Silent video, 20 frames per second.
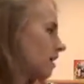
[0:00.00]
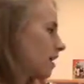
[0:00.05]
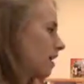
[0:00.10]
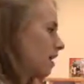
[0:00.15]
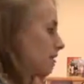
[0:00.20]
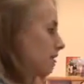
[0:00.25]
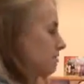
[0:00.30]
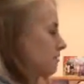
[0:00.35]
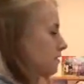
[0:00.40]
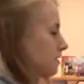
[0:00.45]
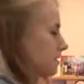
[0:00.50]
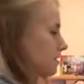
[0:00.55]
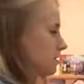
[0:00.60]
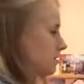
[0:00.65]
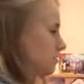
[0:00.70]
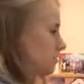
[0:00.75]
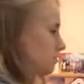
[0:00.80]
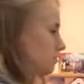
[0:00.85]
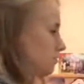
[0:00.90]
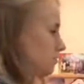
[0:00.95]
I'm going
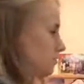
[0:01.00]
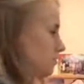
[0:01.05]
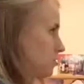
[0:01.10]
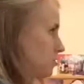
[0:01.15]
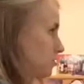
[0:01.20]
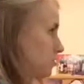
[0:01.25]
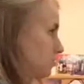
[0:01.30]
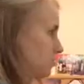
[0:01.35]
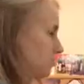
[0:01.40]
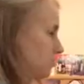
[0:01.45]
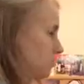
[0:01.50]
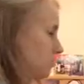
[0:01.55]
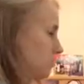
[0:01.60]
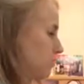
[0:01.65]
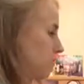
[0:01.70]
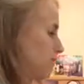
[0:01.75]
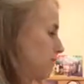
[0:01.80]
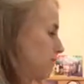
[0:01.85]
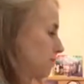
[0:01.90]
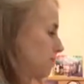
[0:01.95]
to do
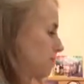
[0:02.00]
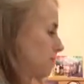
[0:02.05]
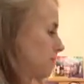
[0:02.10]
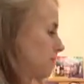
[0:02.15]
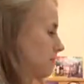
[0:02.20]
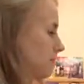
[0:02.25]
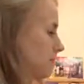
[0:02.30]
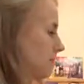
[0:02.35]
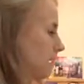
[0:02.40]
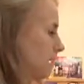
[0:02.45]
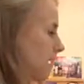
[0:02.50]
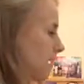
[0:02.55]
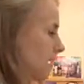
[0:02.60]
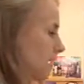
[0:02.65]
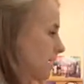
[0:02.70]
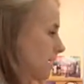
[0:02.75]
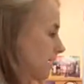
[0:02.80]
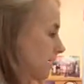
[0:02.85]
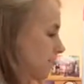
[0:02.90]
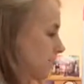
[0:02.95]
2
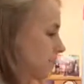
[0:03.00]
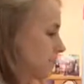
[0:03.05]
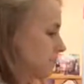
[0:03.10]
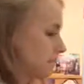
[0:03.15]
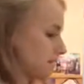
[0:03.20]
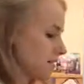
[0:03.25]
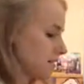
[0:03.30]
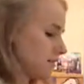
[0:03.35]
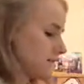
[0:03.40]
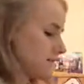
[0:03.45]
times